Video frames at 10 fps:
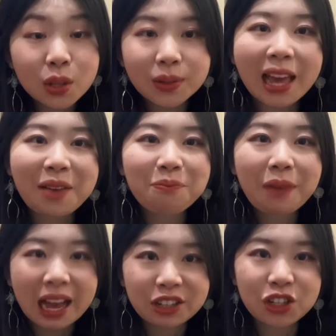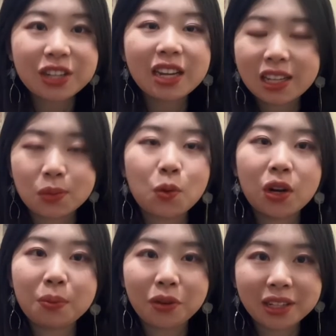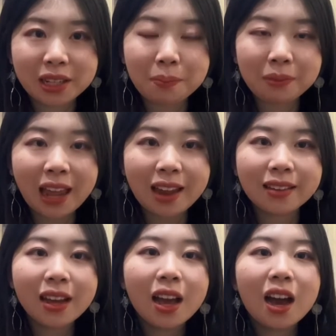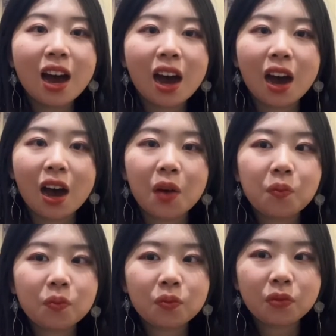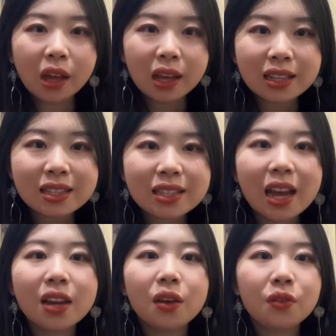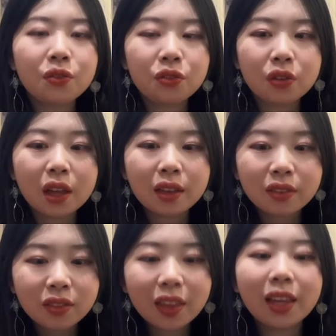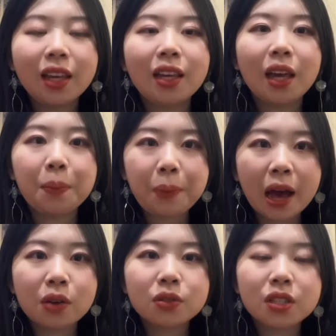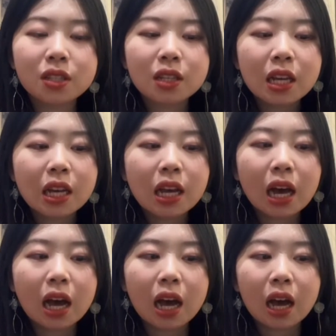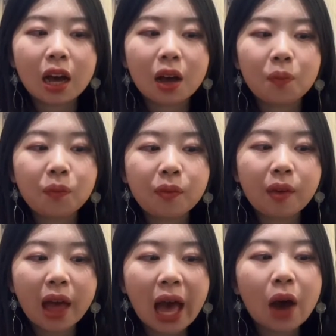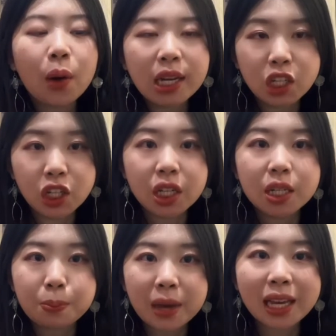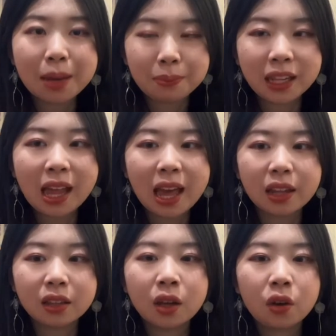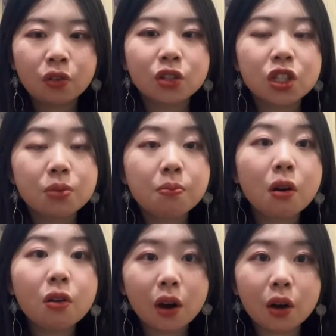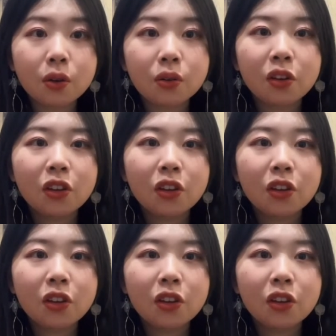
yeah, passion is more important than plan. Instead of thinking about how I should make a plan for tomorrow,